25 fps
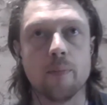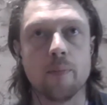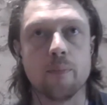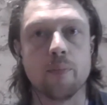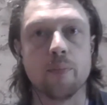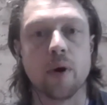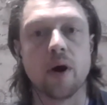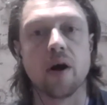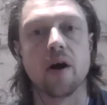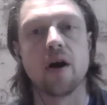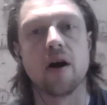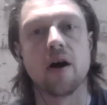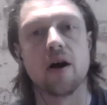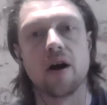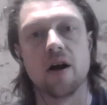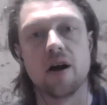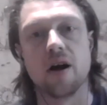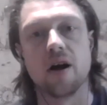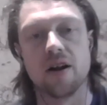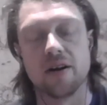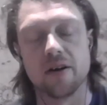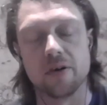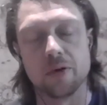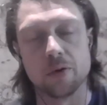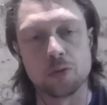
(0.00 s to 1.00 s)
But
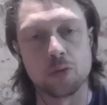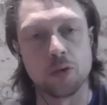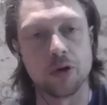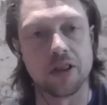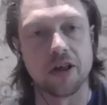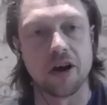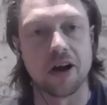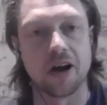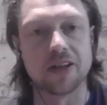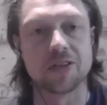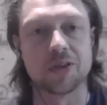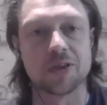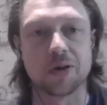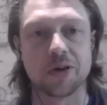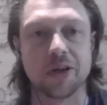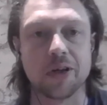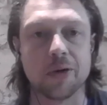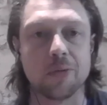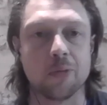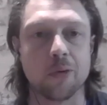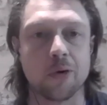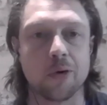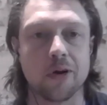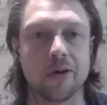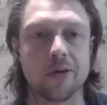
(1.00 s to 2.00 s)
with ice hockey,
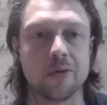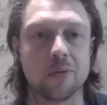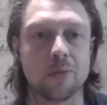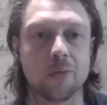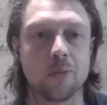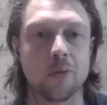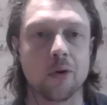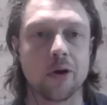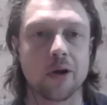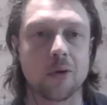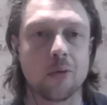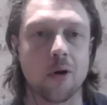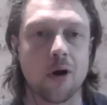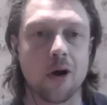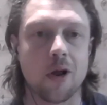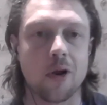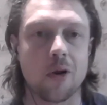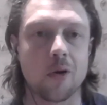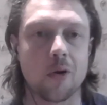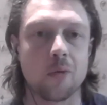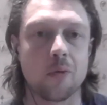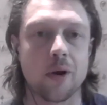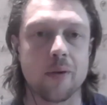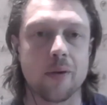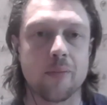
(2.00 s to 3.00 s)
we're quite a
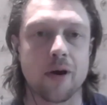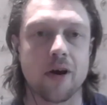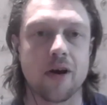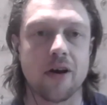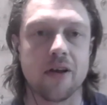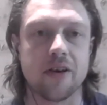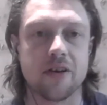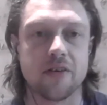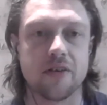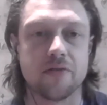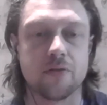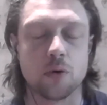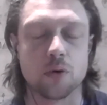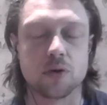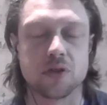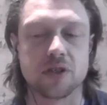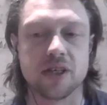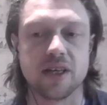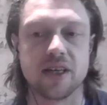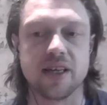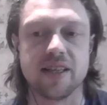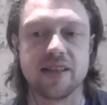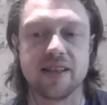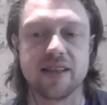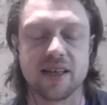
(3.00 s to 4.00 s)
long way behind,
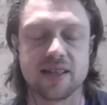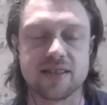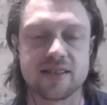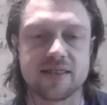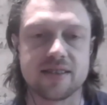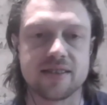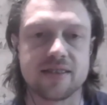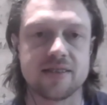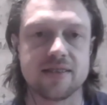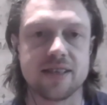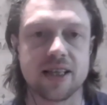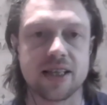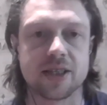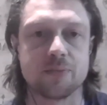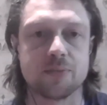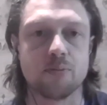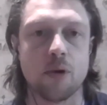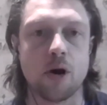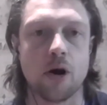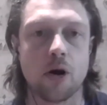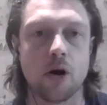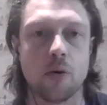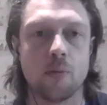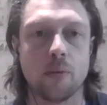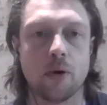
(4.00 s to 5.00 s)
unfortunately. That's
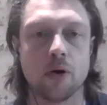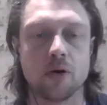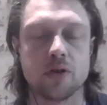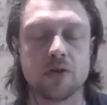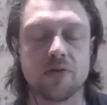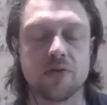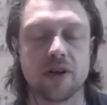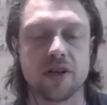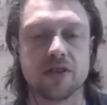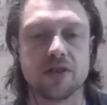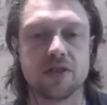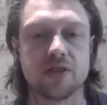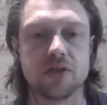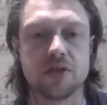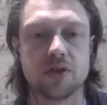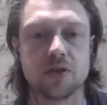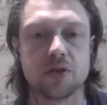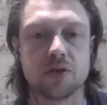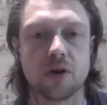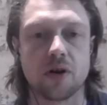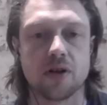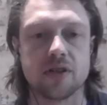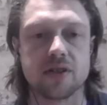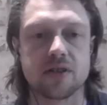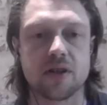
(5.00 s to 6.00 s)
my whole motivation, is to
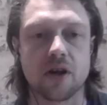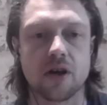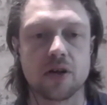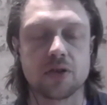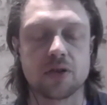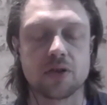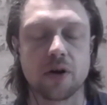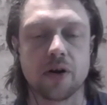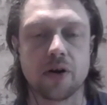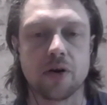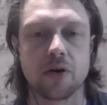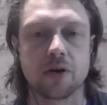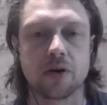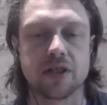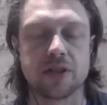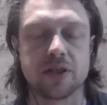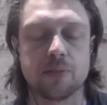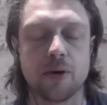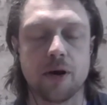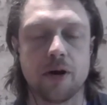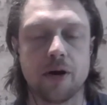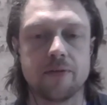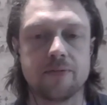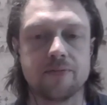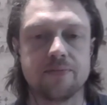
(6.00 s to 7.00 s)
try and start training hockey
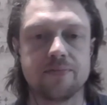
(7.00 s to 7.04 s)
smart.